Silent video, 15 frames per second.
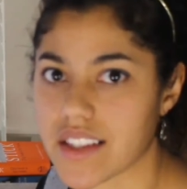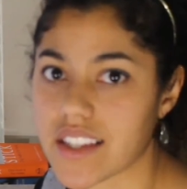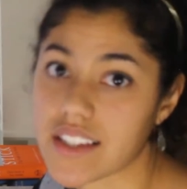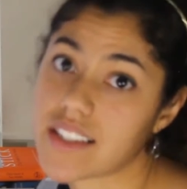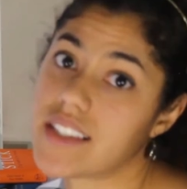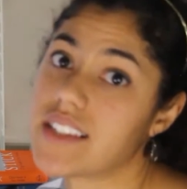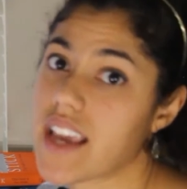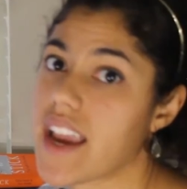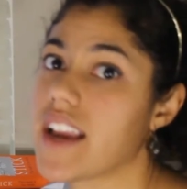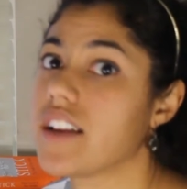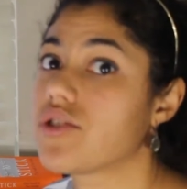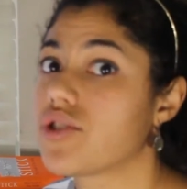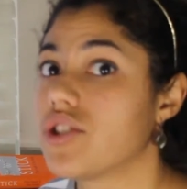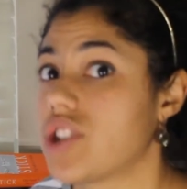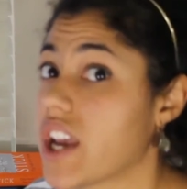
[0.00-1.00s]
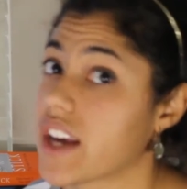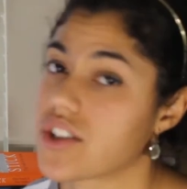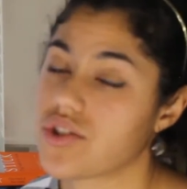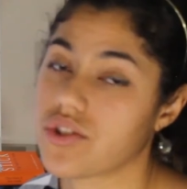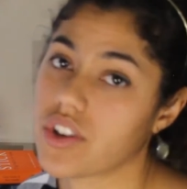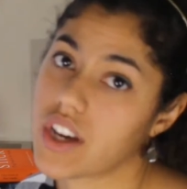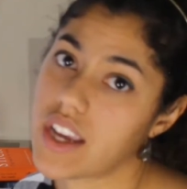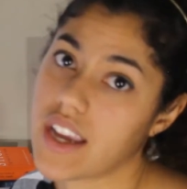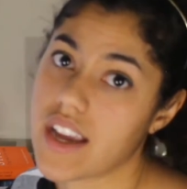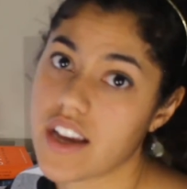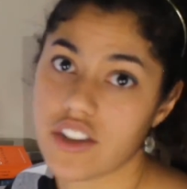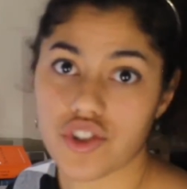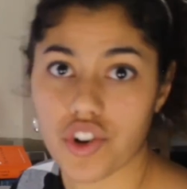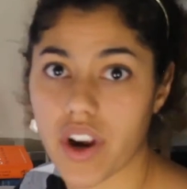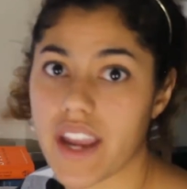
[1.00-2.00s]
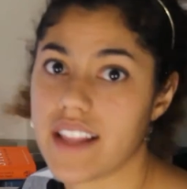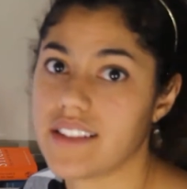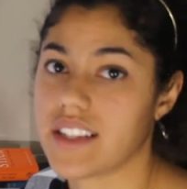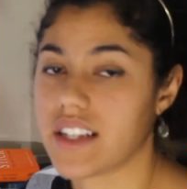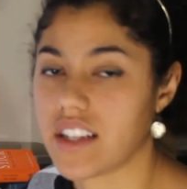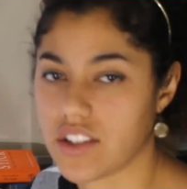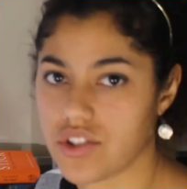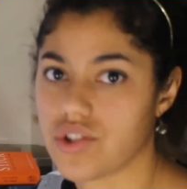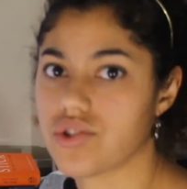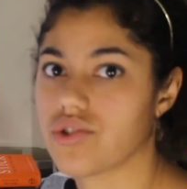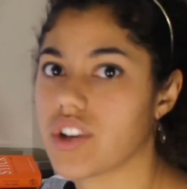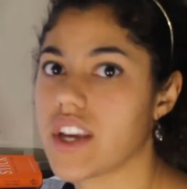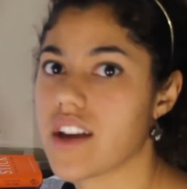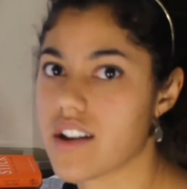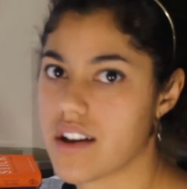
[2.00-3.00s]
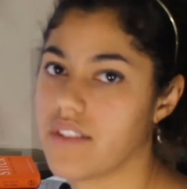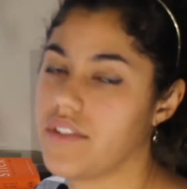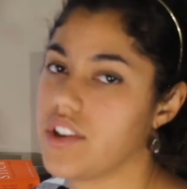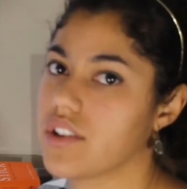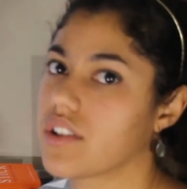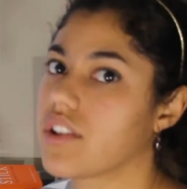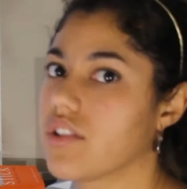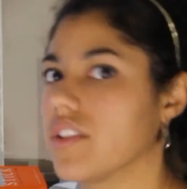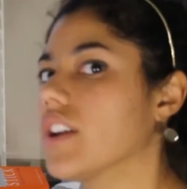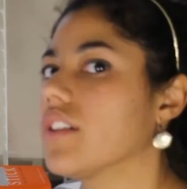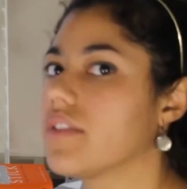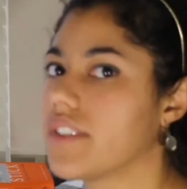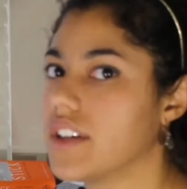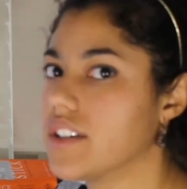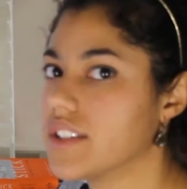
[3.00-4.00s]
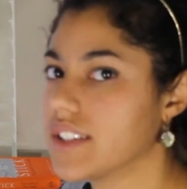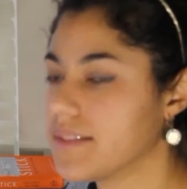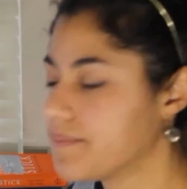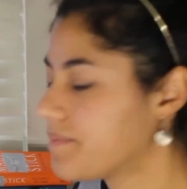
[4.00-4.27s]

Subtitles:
the state, trajectory, trends, and history of your career field.